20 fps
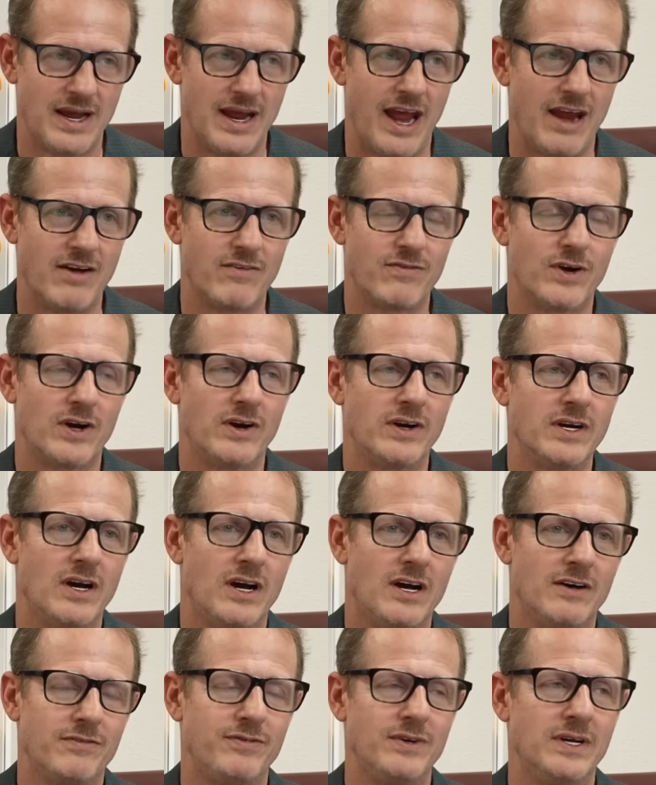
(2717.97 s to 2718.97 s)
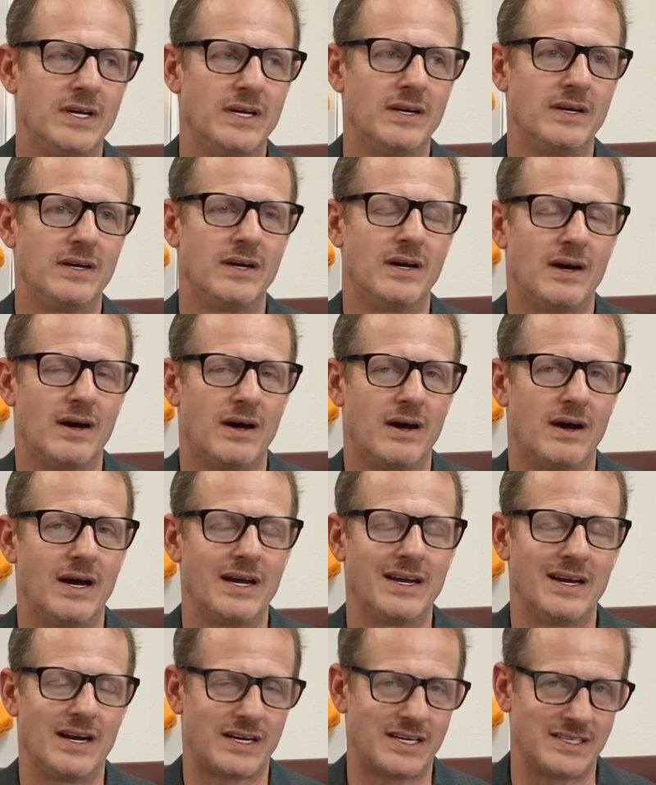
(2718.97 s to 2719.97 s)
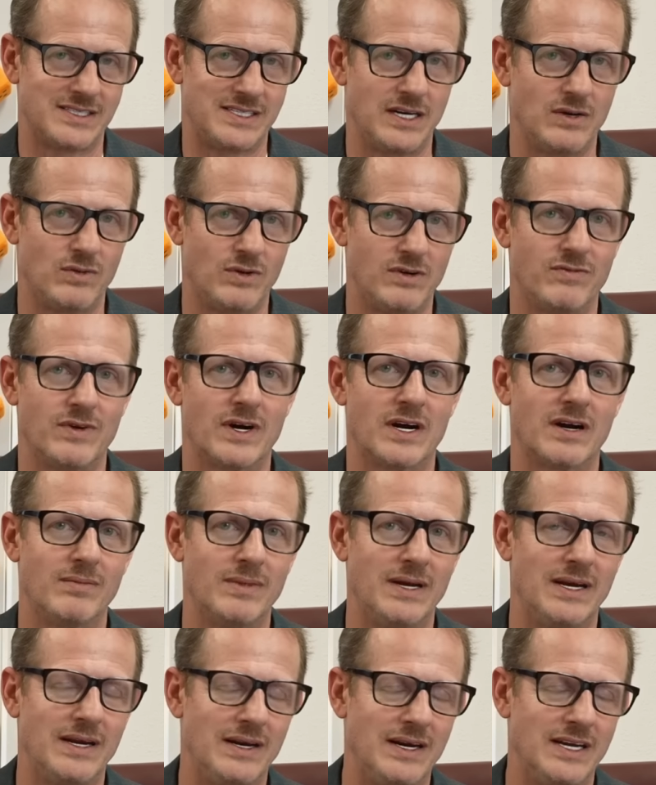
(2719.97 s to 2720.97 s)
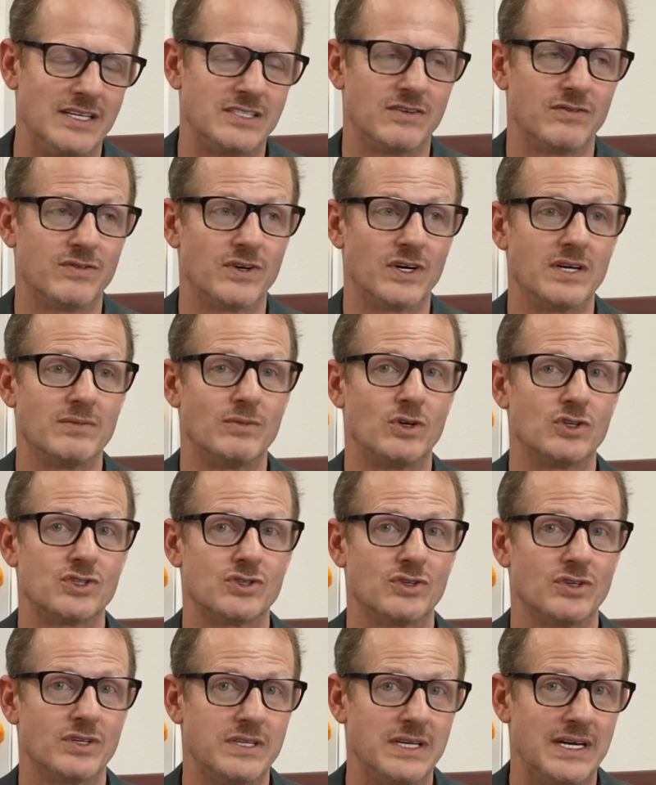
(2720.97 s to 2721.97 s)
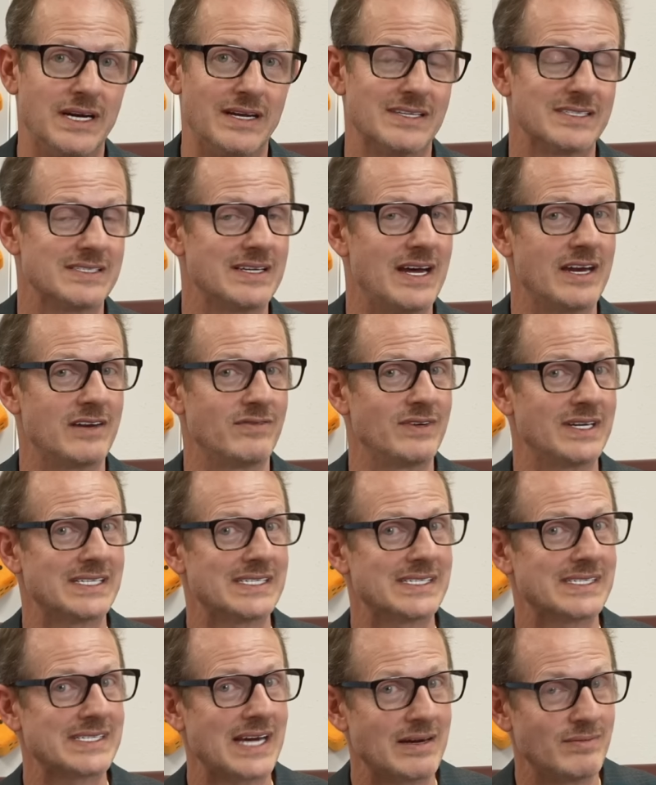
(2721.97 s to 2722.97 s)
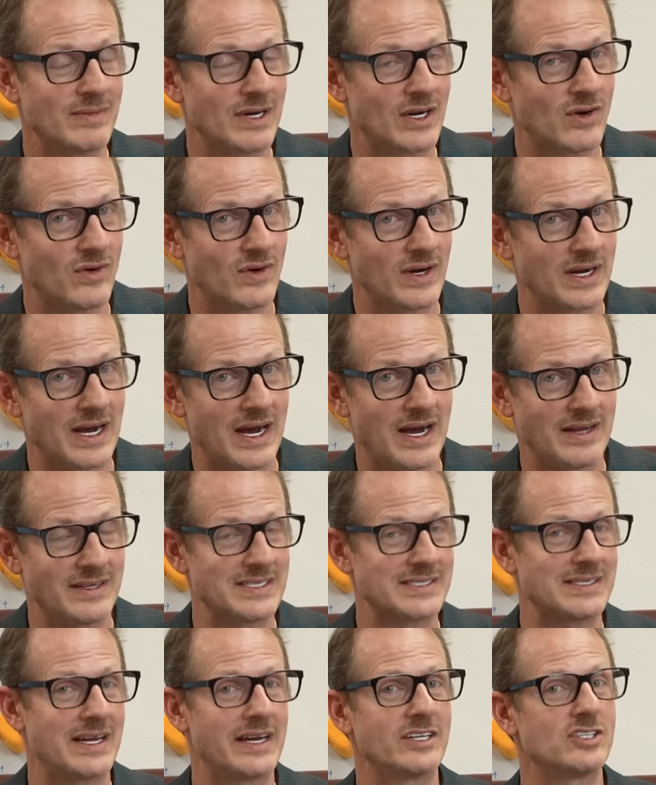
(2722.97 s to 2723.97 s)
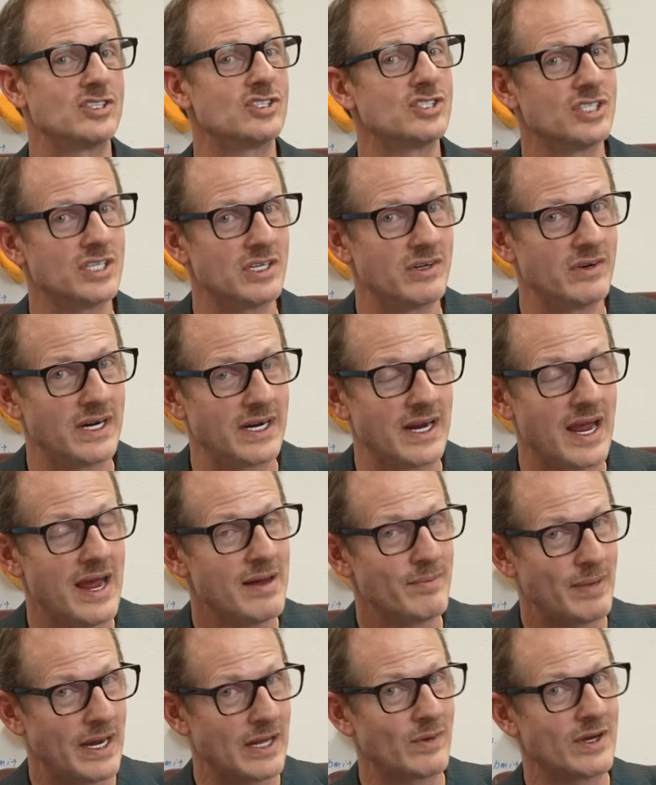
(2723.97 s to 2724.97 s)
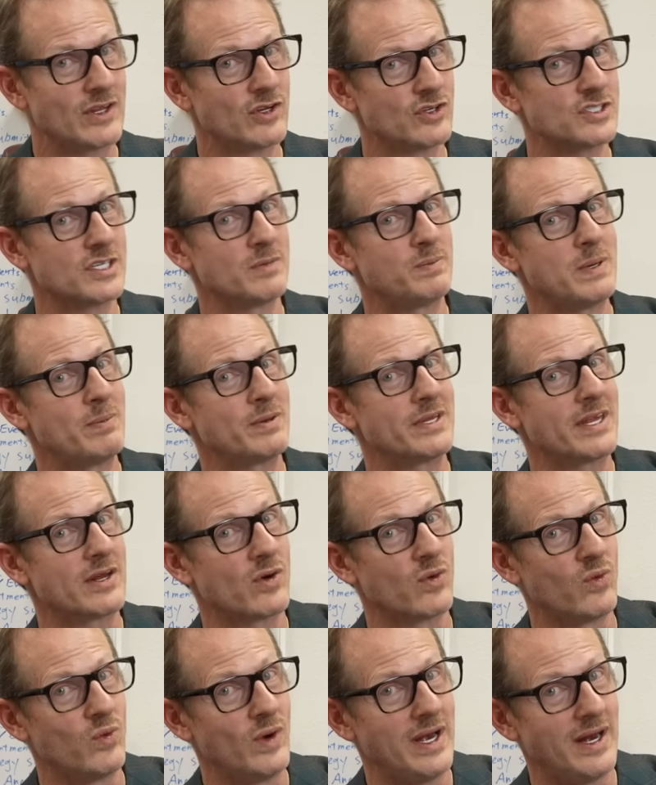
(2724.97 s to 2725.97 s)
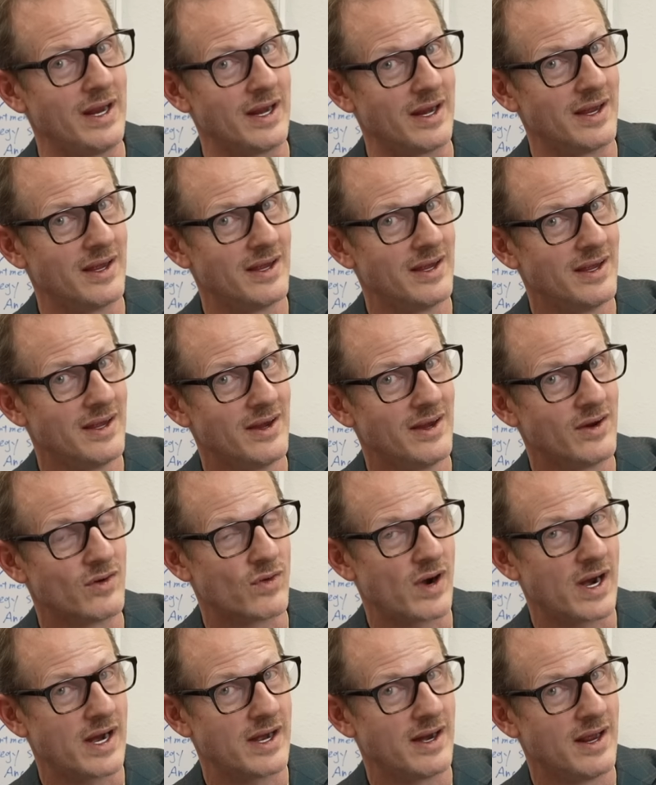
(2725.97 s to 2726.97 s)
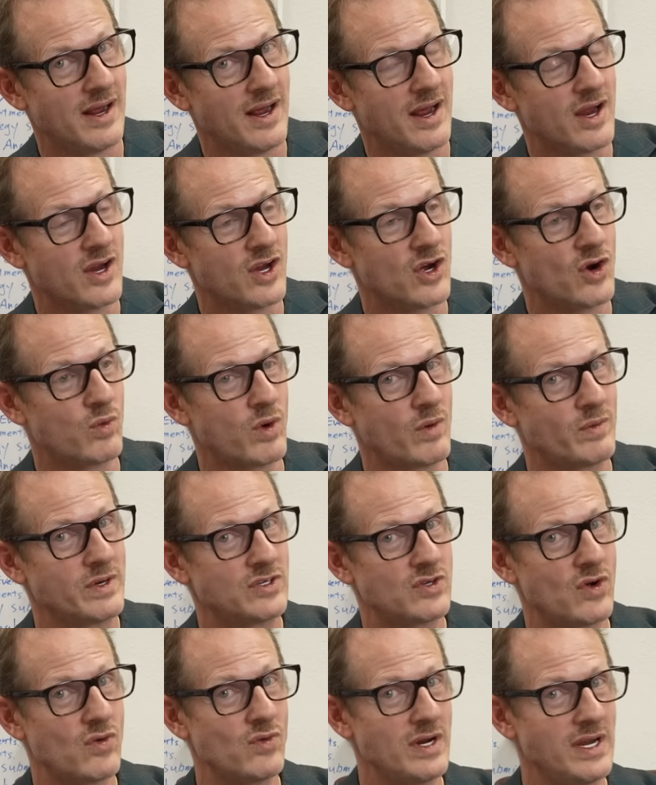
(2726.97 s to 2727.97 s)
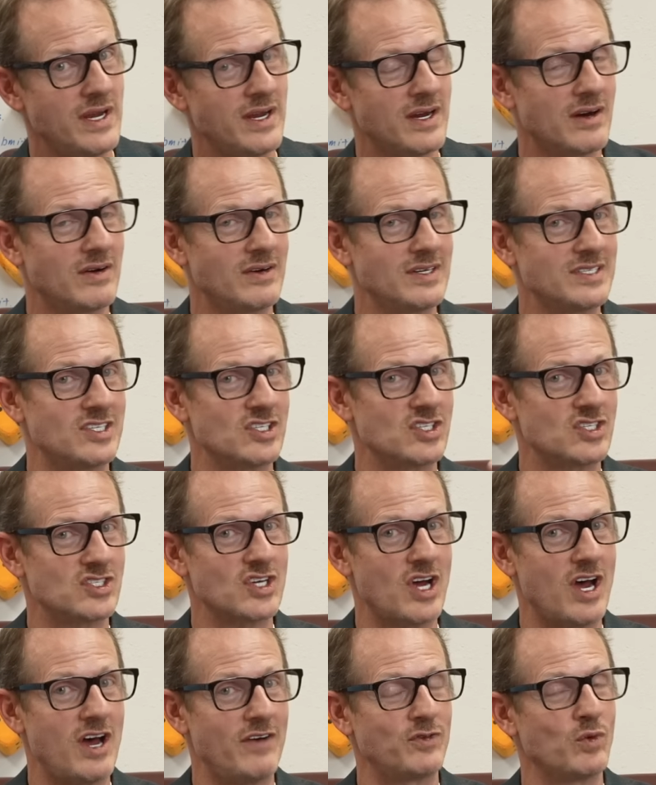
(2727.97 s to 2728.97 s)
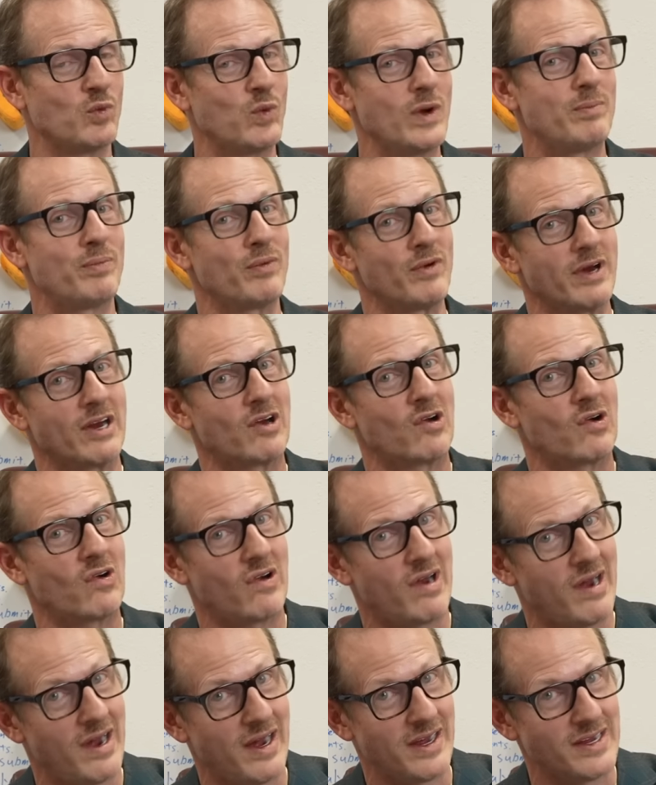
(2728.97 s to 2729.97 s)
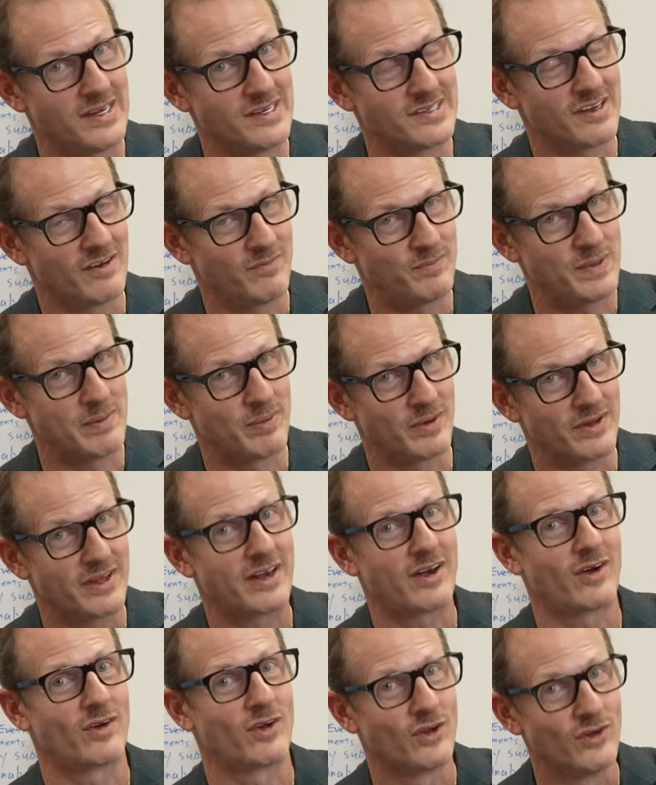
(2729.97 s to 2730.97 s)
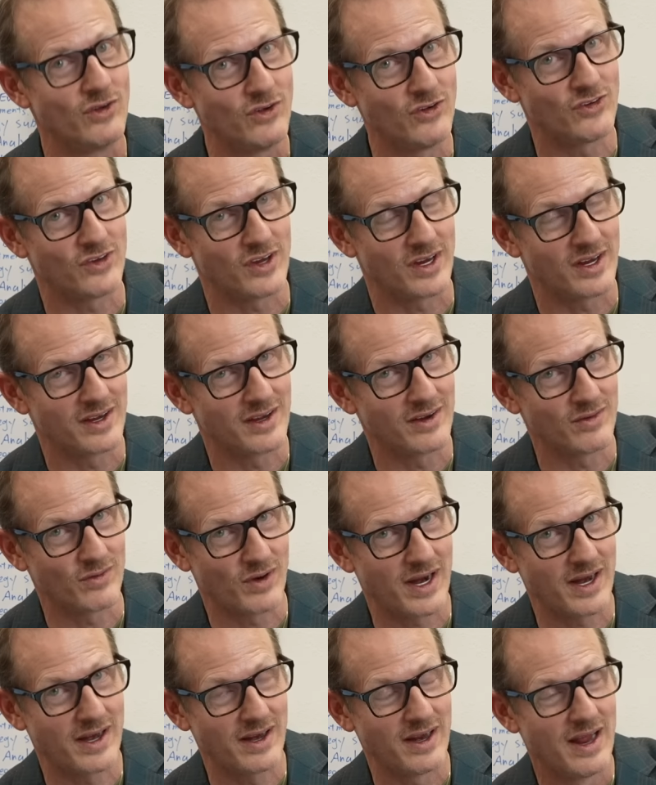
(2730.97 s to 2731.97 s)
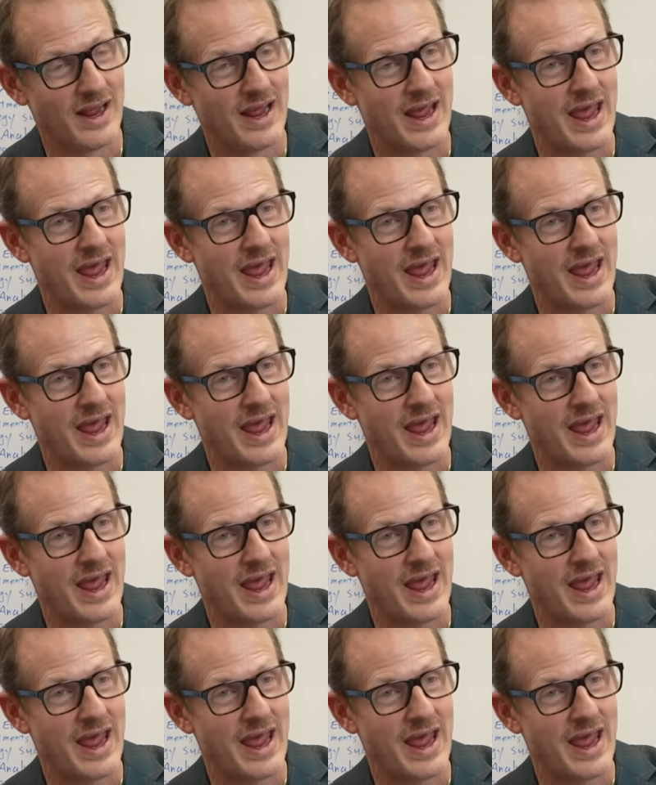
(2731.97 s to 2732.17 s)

And very often, a casino environment is a very emotional thing. There's a lot of excitement going on. There's a lot of cheering. By the way, those are the people that are winning, right? You know, what we don't hear is the soft whimpering cries of people that are losing, right?